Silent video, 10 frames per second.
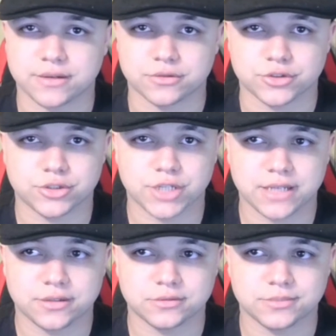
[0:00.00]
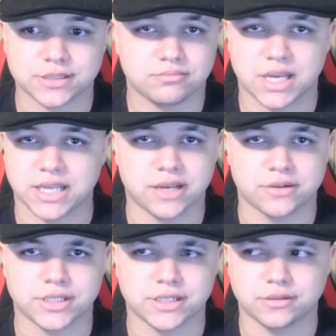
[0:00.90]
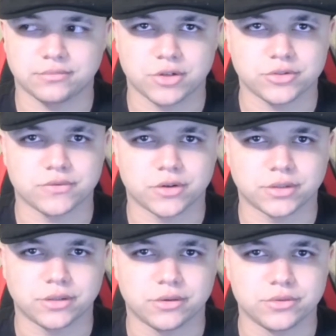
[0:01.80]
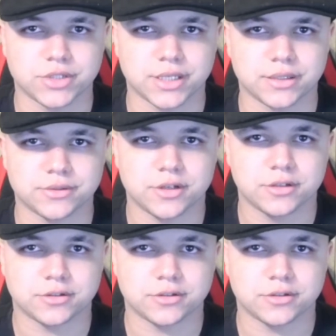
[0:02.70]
her channel, but I guarantee most of you already know who she is.